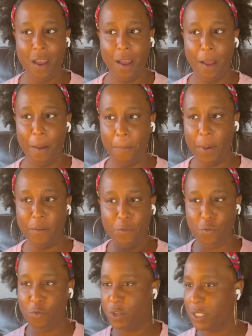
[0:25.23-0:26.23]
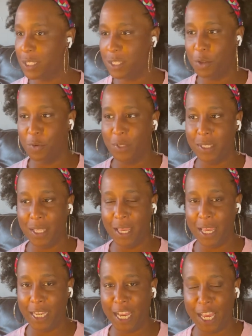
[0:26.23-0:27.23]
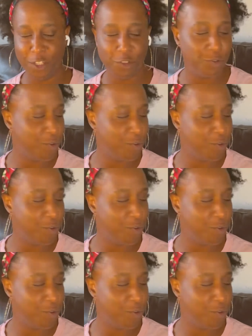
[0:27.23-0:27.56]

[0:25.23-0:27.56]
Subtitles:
but of course still staying natural.